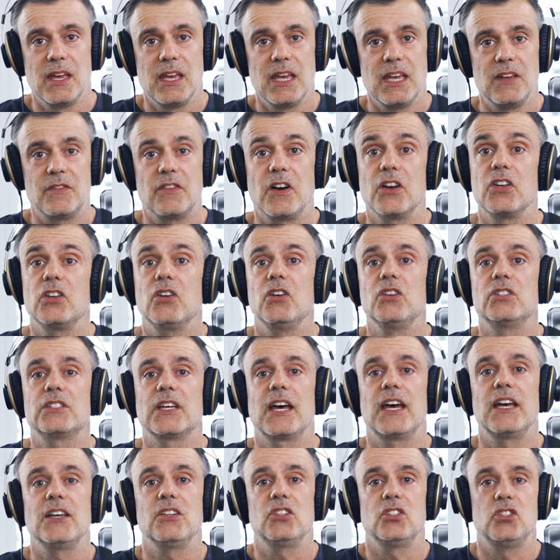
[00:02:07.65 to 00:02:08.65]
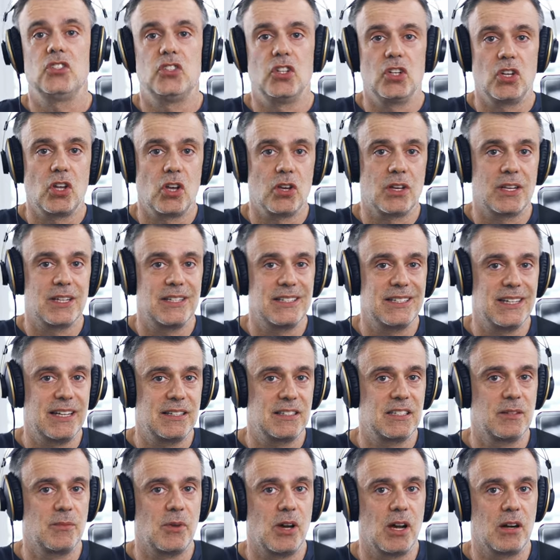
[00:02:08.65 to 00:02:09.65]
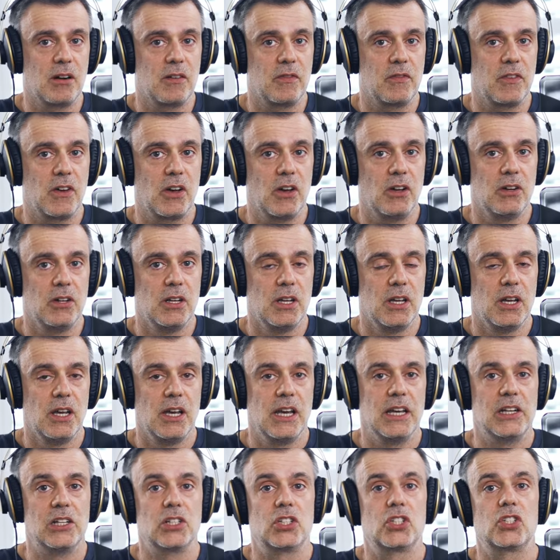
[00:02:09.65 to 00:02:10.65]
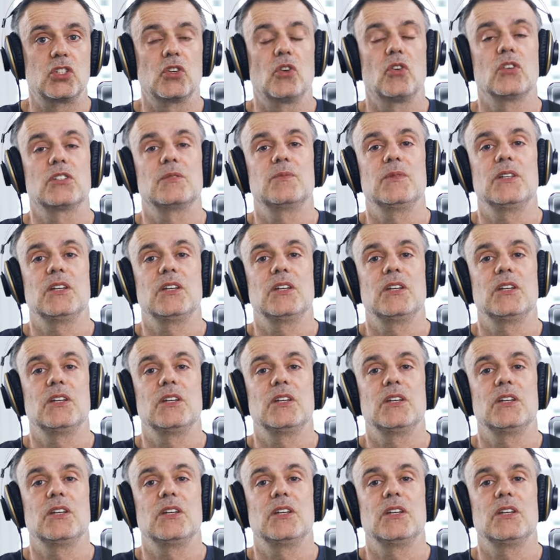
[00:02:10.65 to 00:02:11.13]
If I use a studio condenser microphone, it assures